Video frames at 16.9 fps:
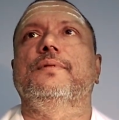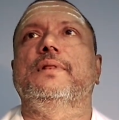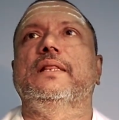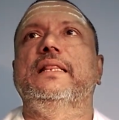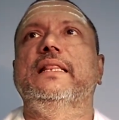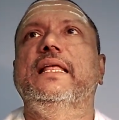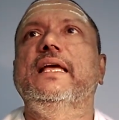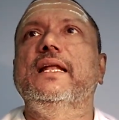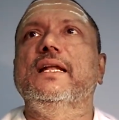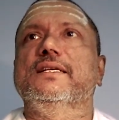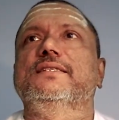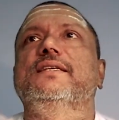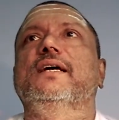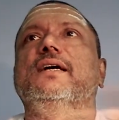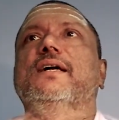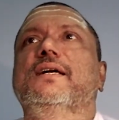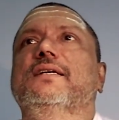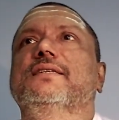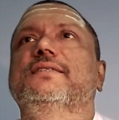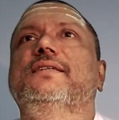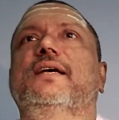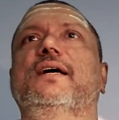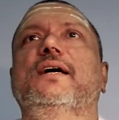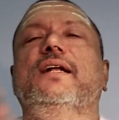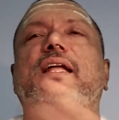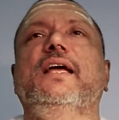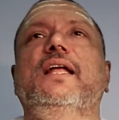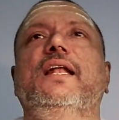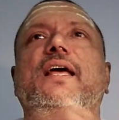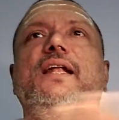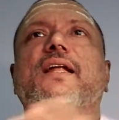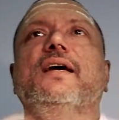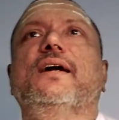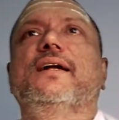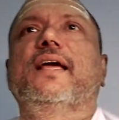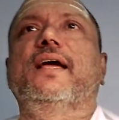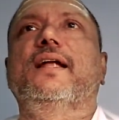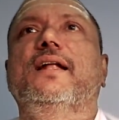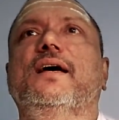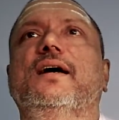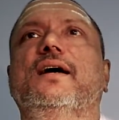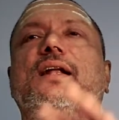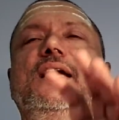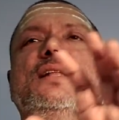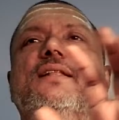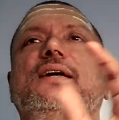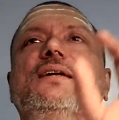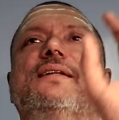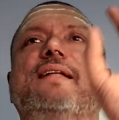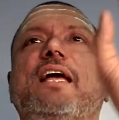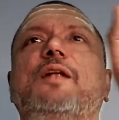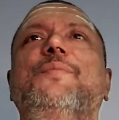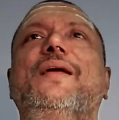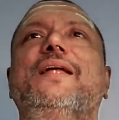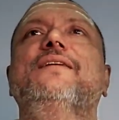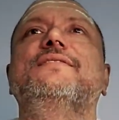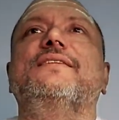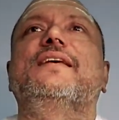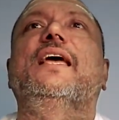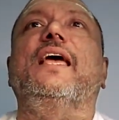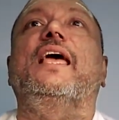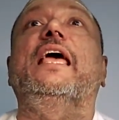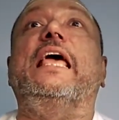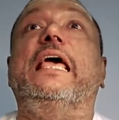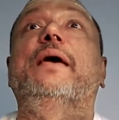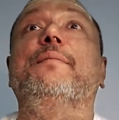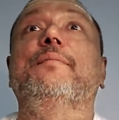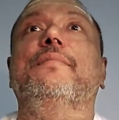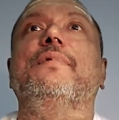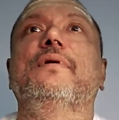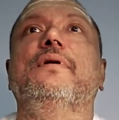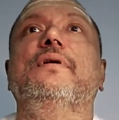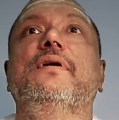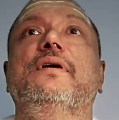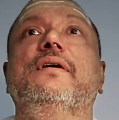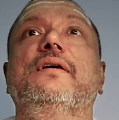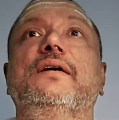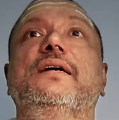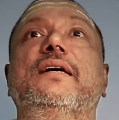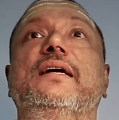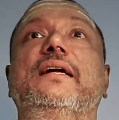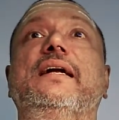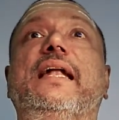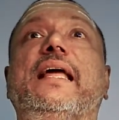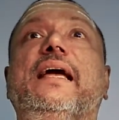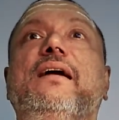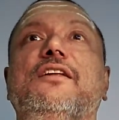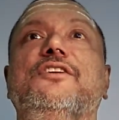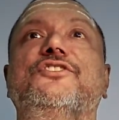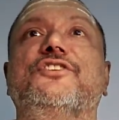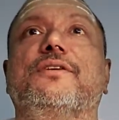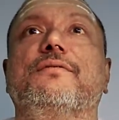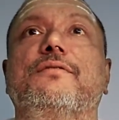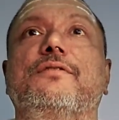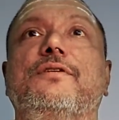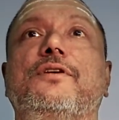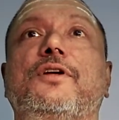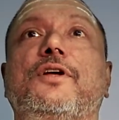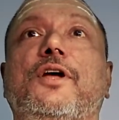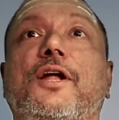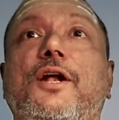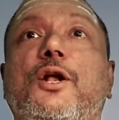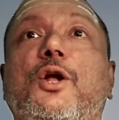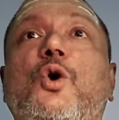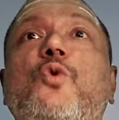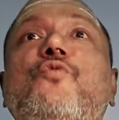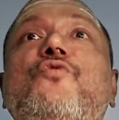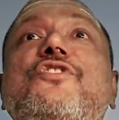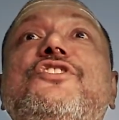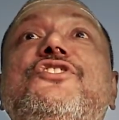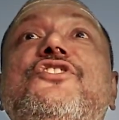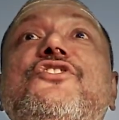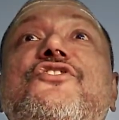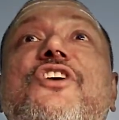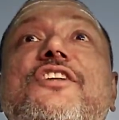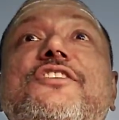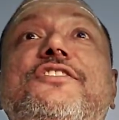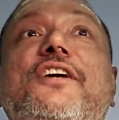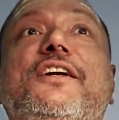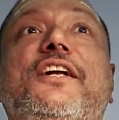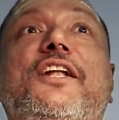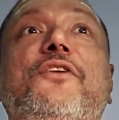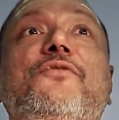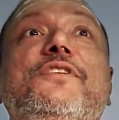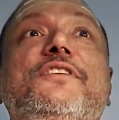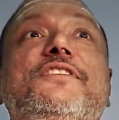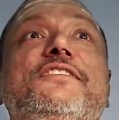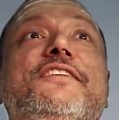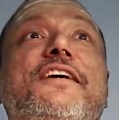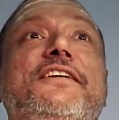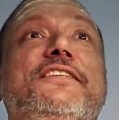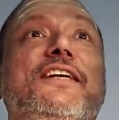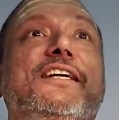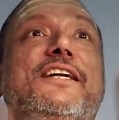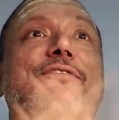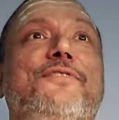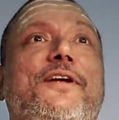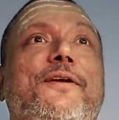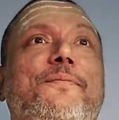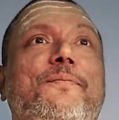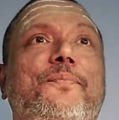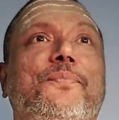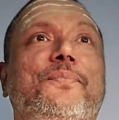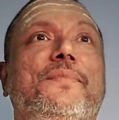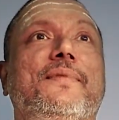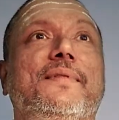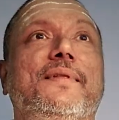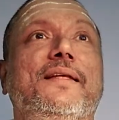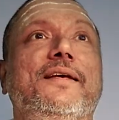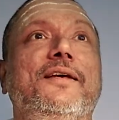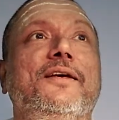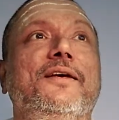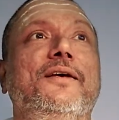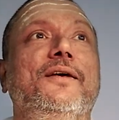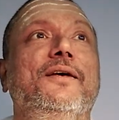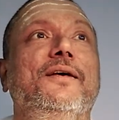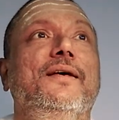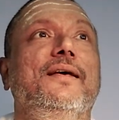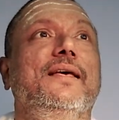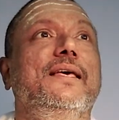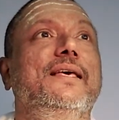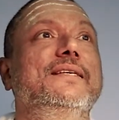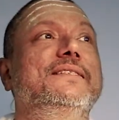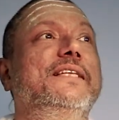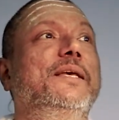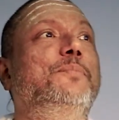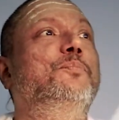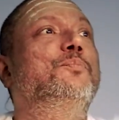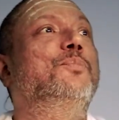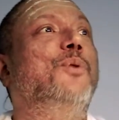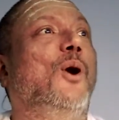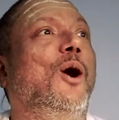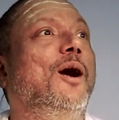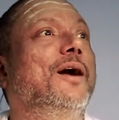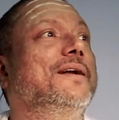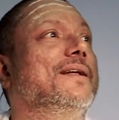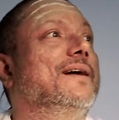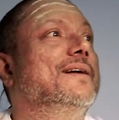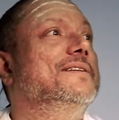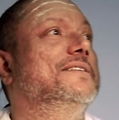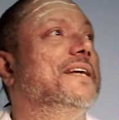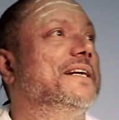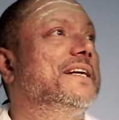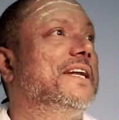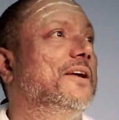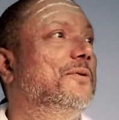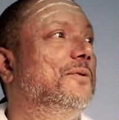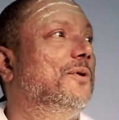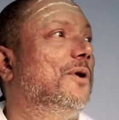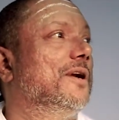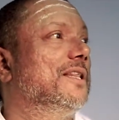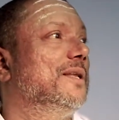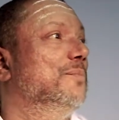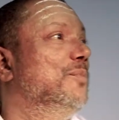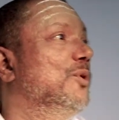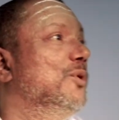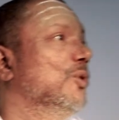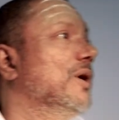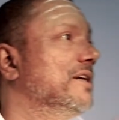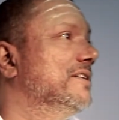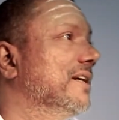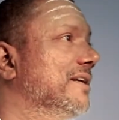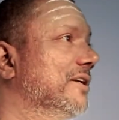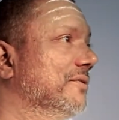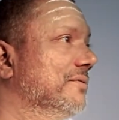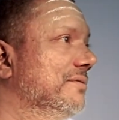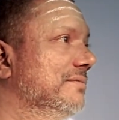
Neelasya ghatasya, neelena ghatena, like that they will be in same declension. Now, which is adjective, which is adjectified? Is the pot adjective or the blue adjective?